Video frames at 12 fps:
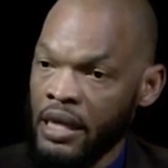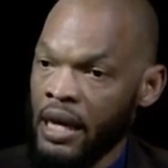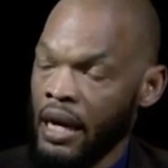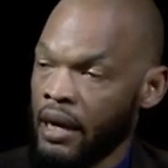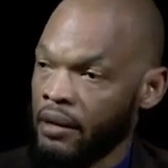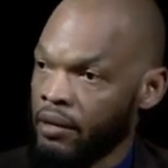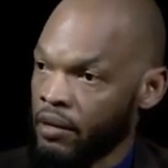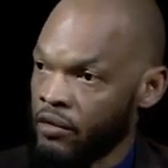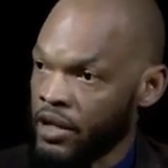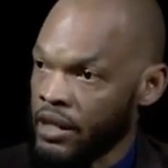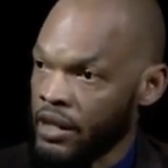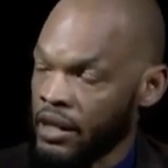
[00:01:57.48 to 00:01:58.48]
And
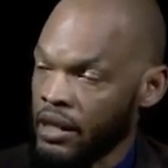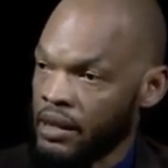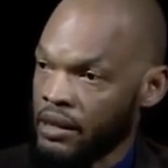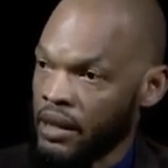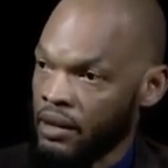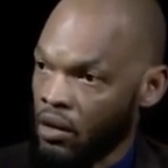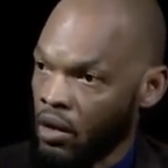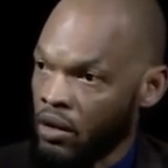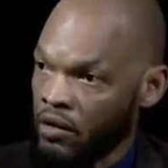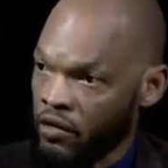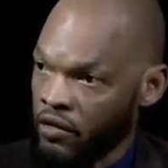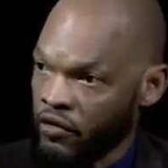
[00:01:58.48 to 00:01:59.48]
three, that
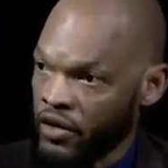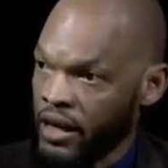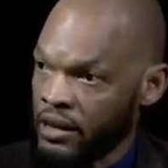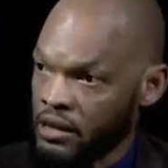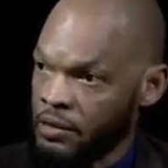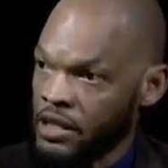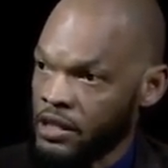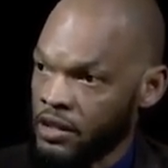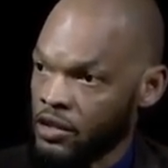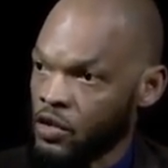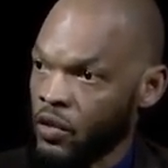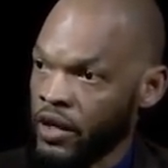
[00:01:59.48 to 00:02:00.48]
all finance
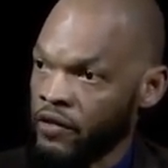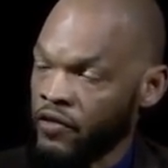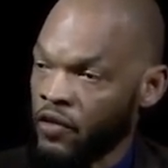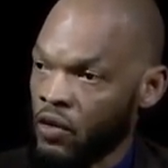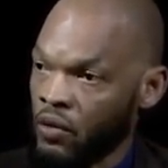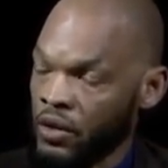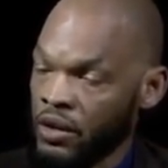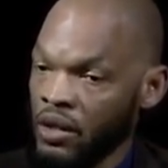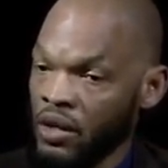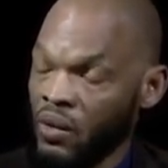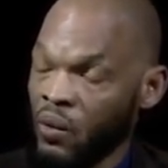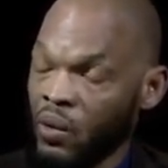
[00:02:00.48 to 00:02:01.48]
ministers going forward
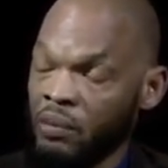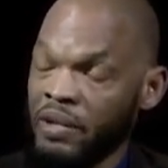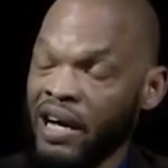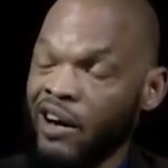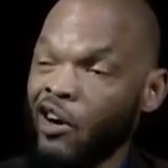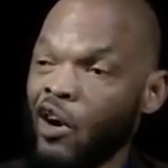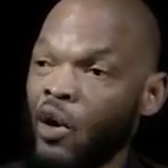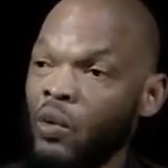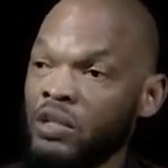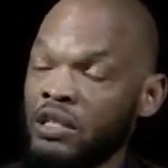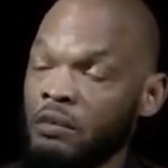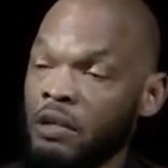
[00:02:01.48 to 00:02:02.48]
will be accountable